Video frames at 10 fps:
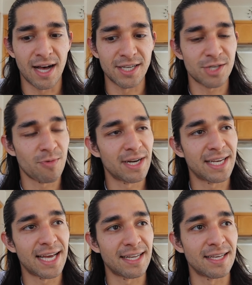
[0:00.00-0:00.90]
I just want
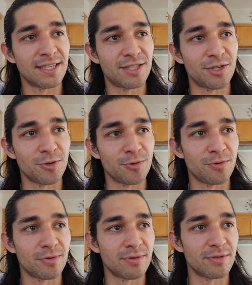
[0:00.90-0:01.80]
to get
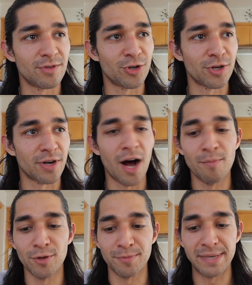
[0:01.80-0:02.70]
into your
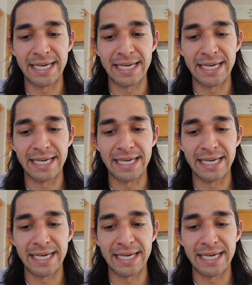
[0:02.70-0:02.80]
humble